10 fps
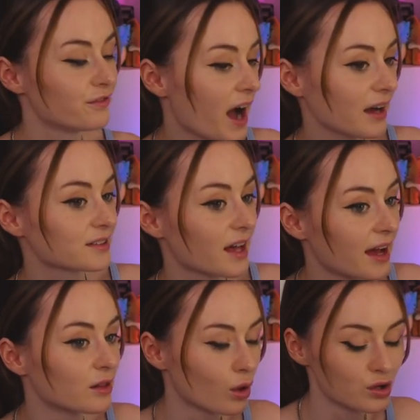Facts
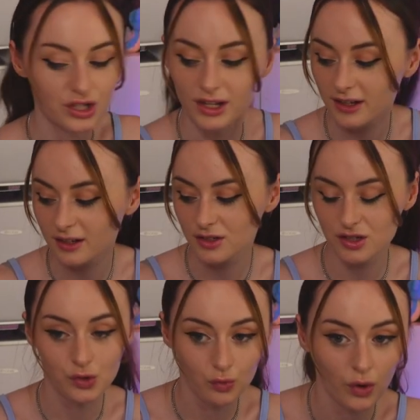and logic.
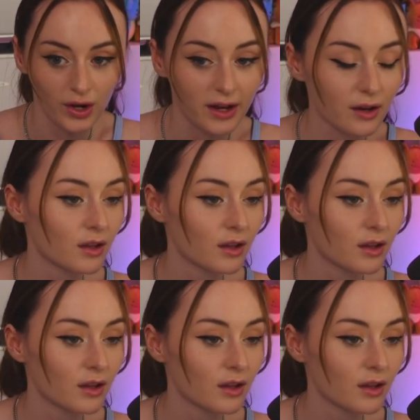Destroyed.